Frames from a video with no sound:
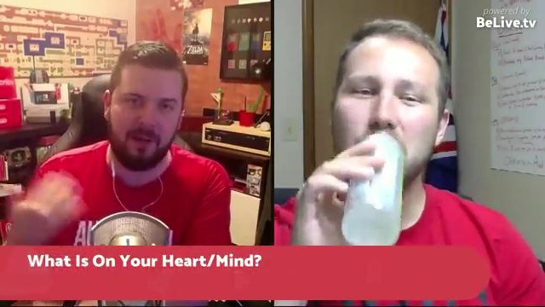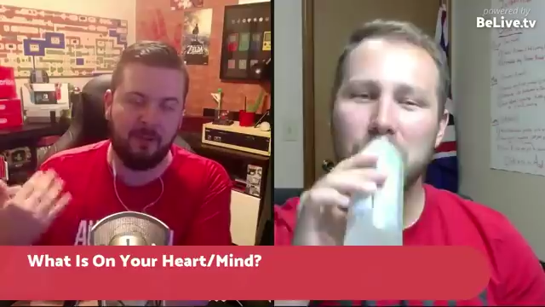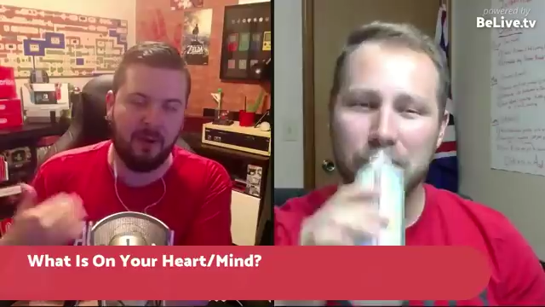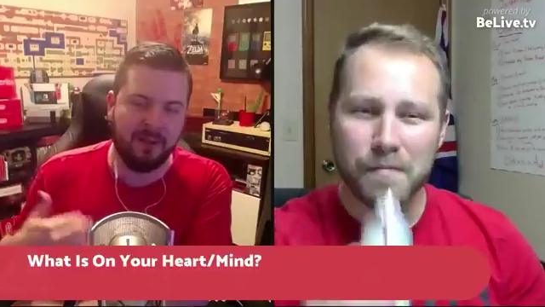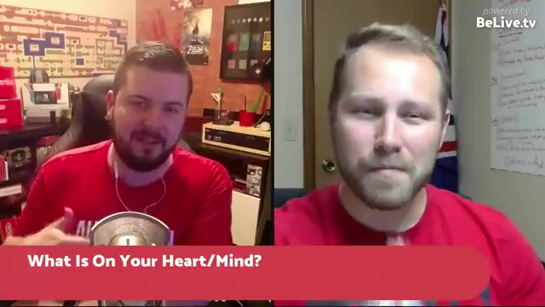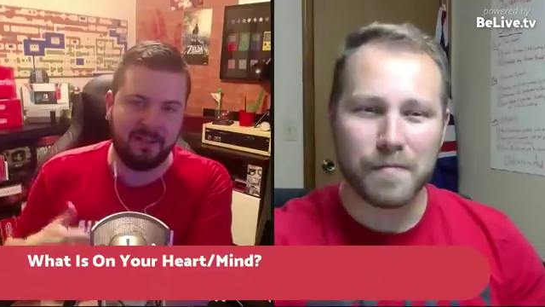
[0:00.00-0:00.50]

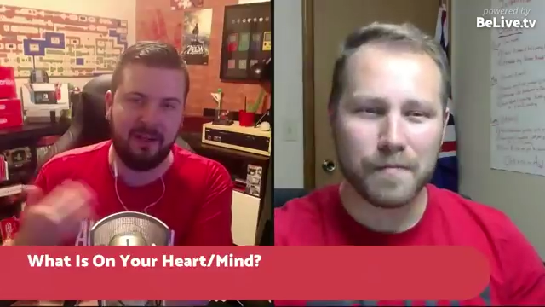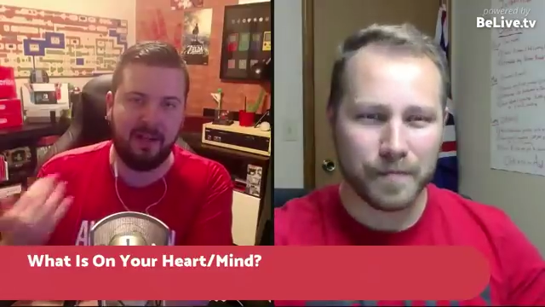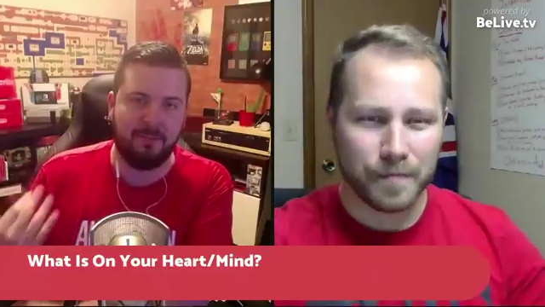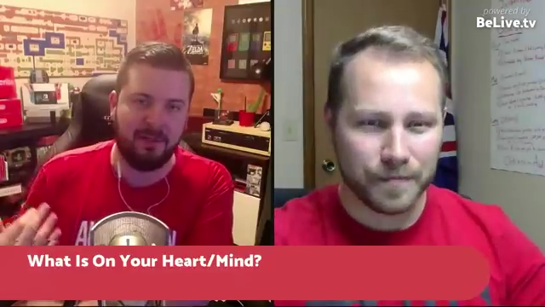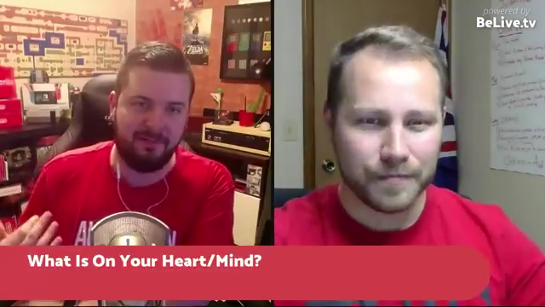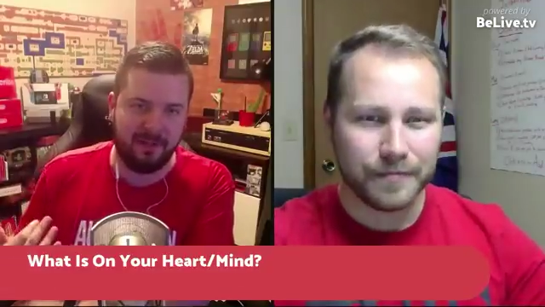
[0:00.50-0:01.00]
Speaker 1: I'm Austin.
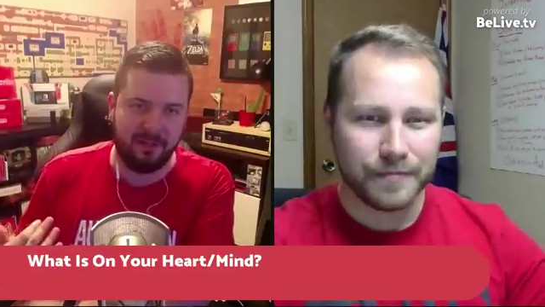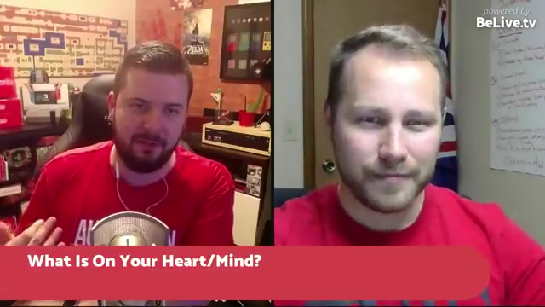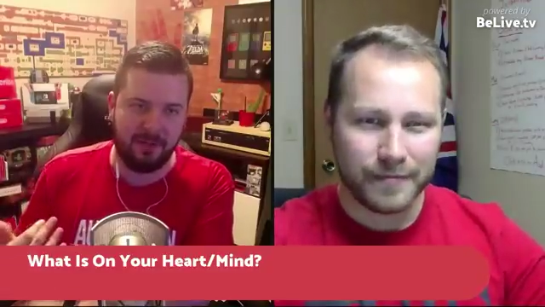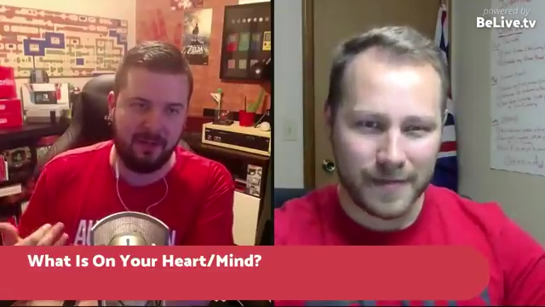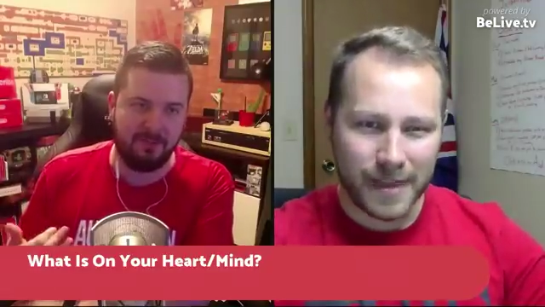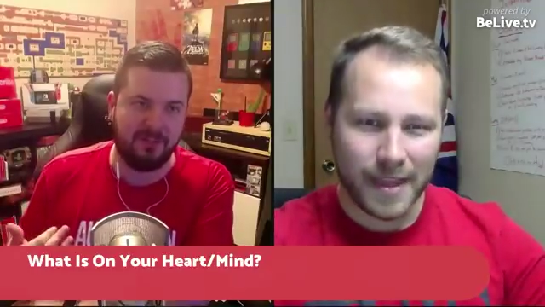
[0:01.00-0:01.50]
I play video
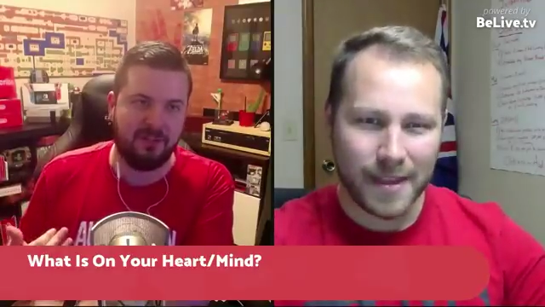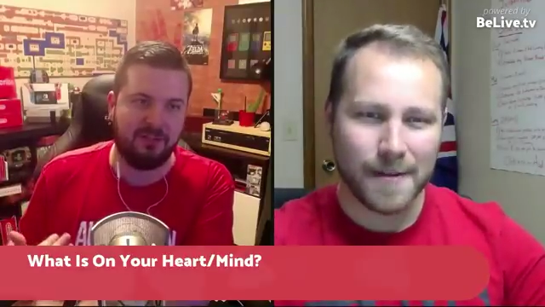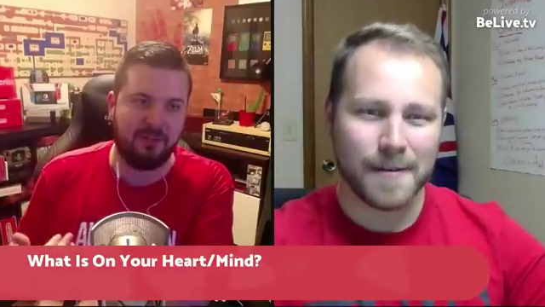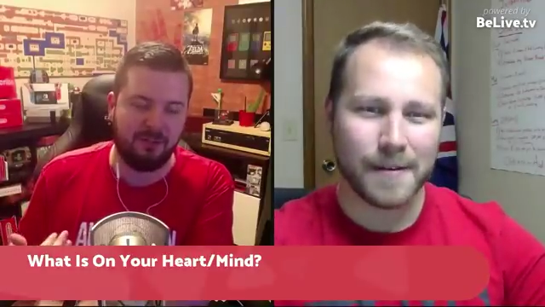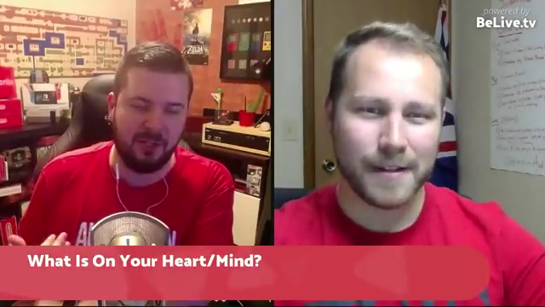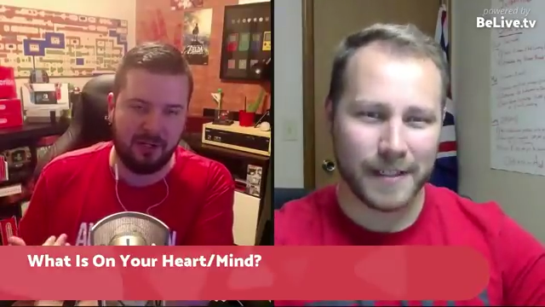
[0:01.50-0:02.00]
games
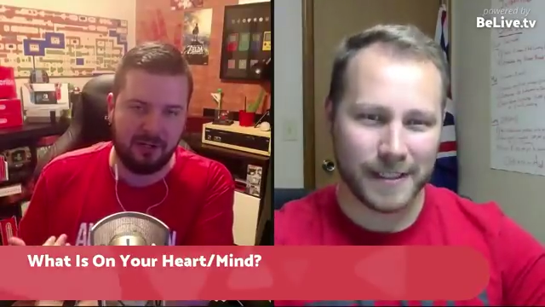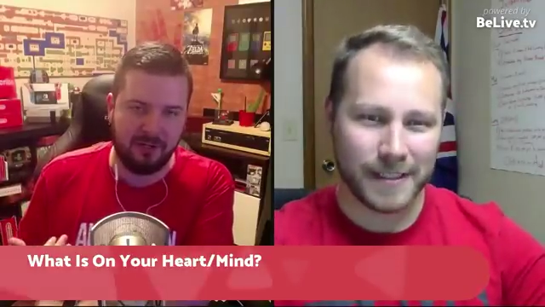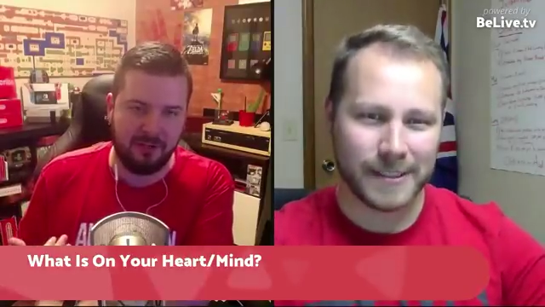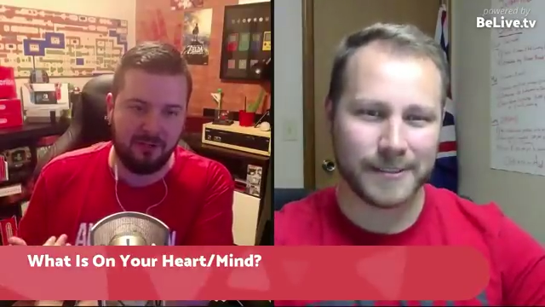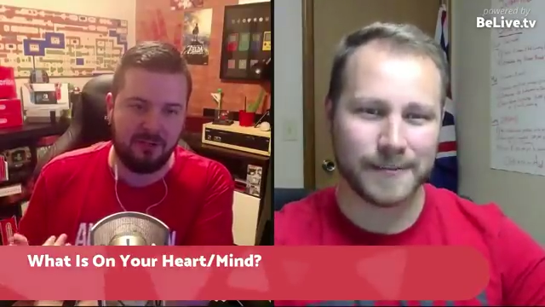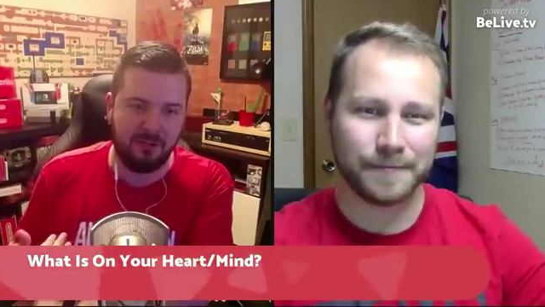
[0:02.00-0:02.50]
youtube
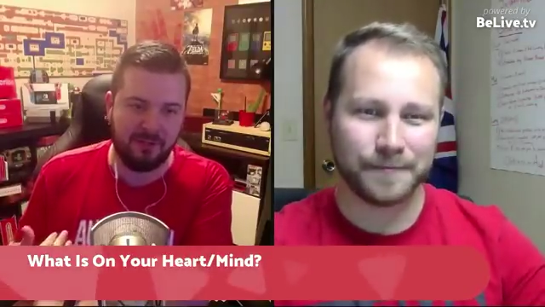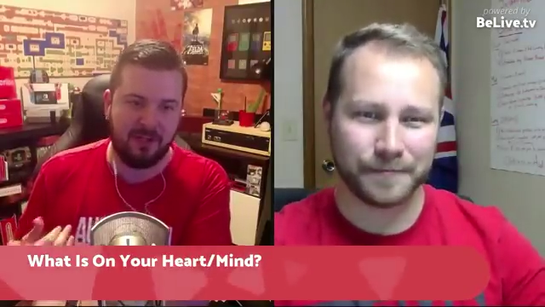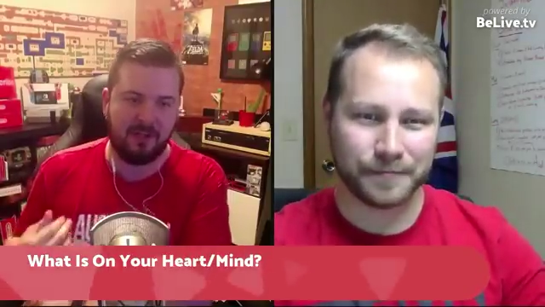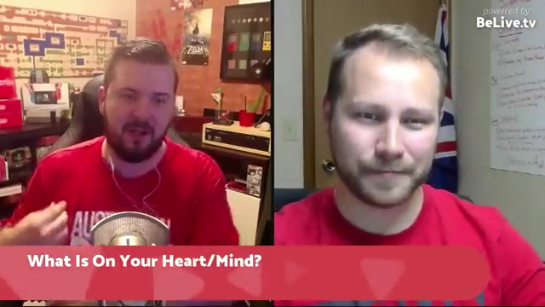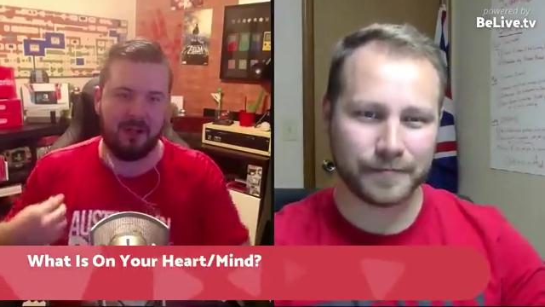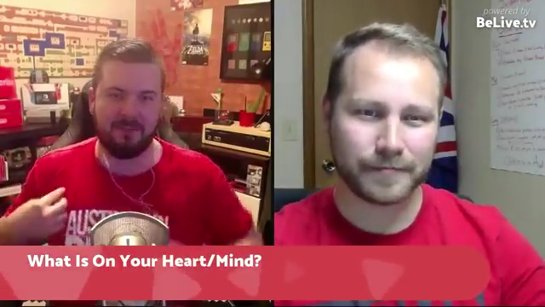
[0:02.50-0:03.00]

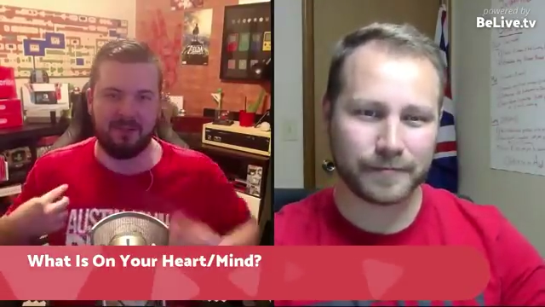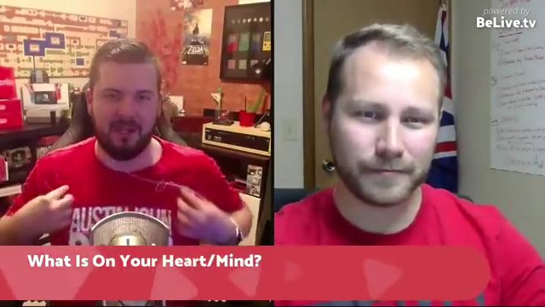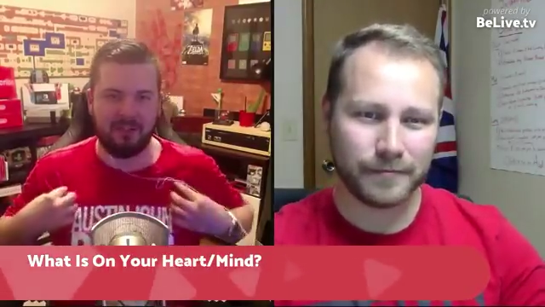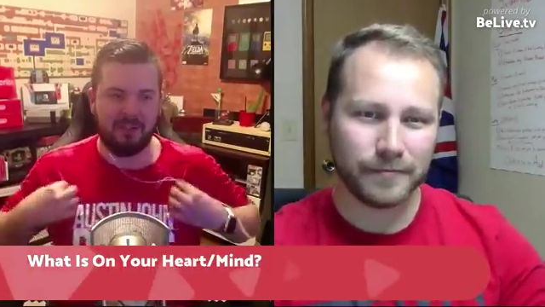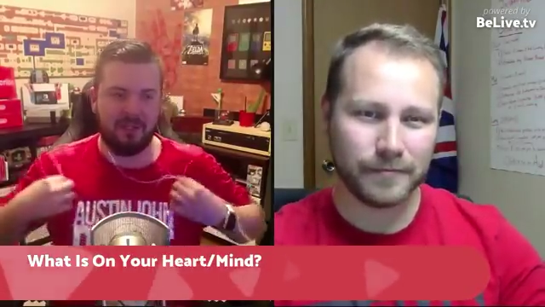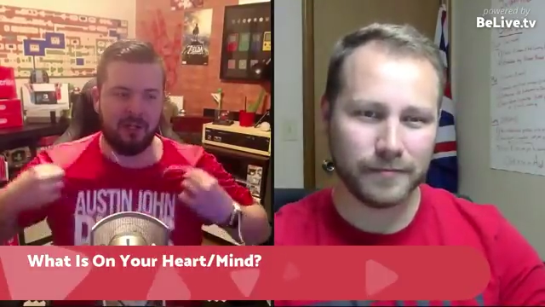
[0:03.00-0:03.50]
youtube.com
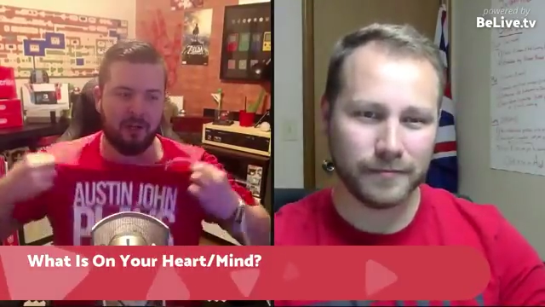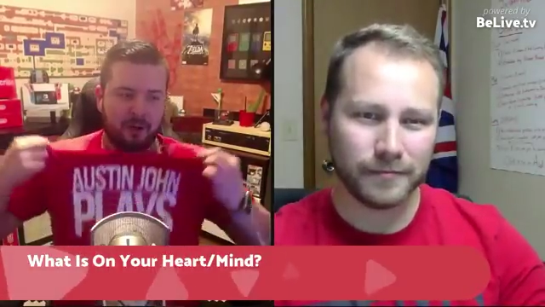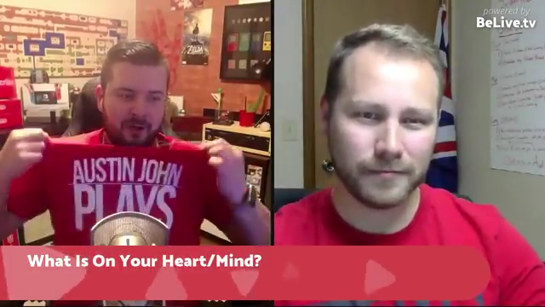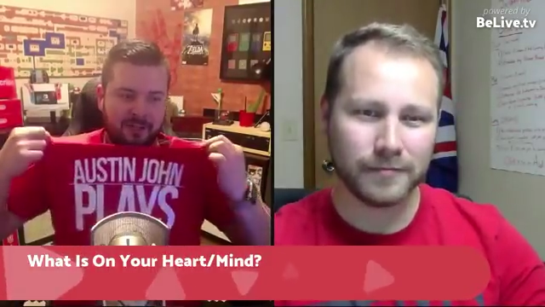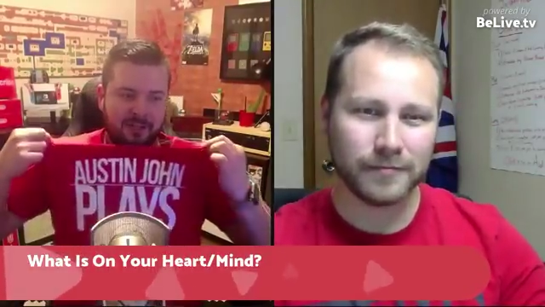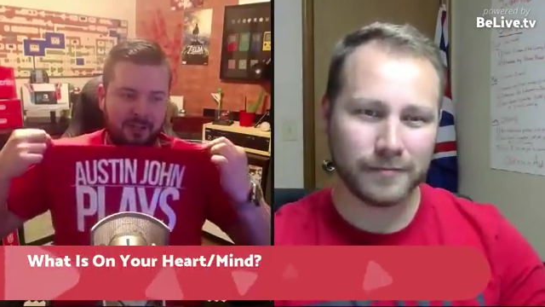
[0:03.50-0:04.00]
slash
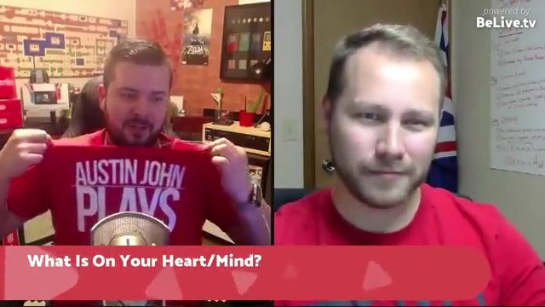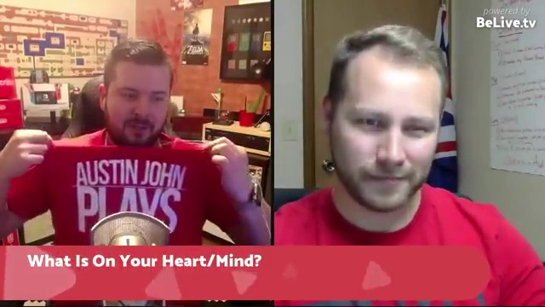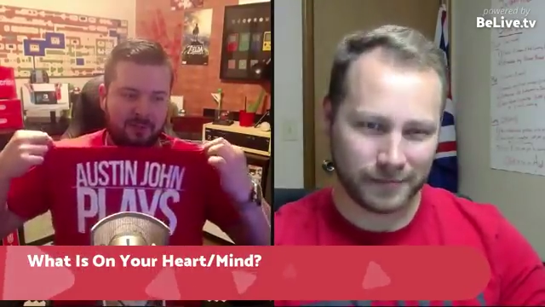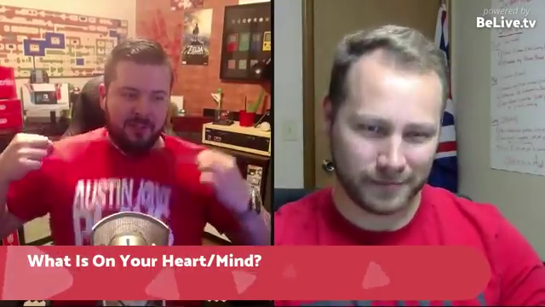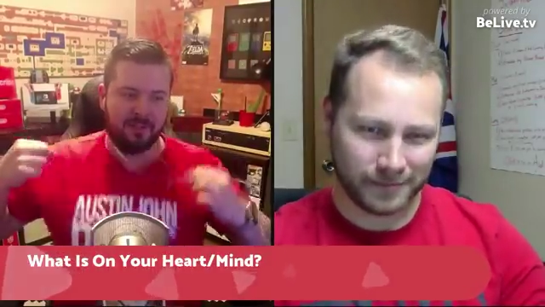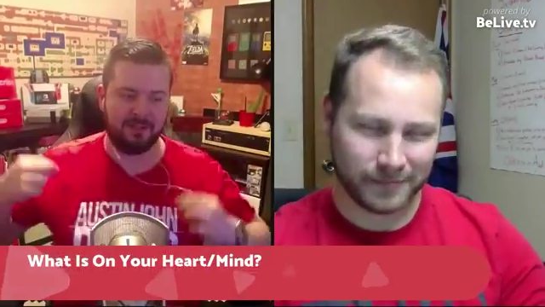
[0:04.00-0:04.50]
Austin
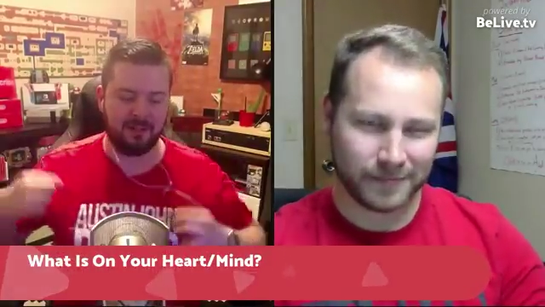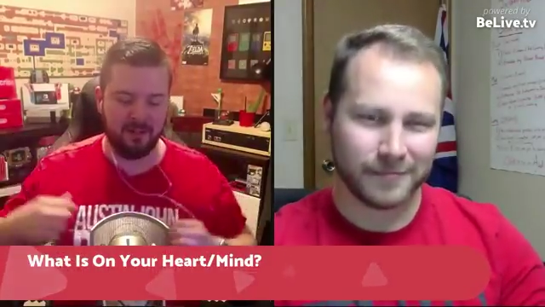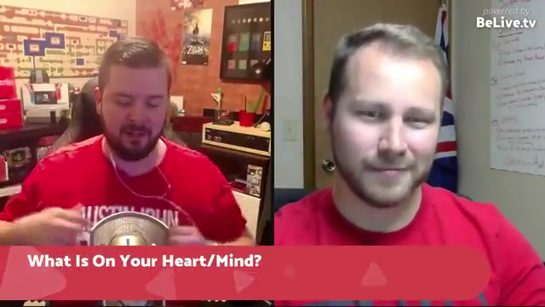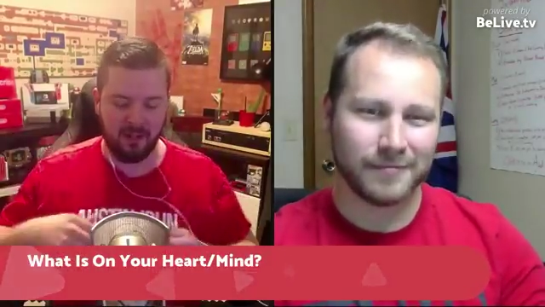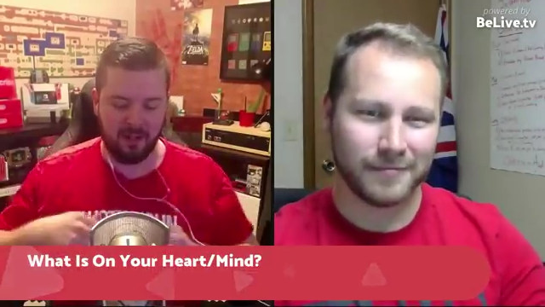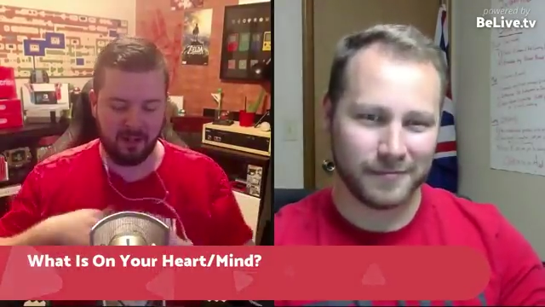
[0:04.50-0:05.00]
John plays.
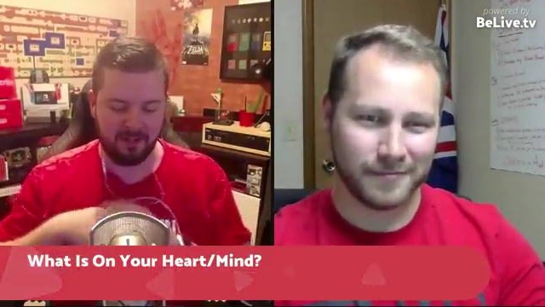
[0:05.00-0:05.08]
Uh,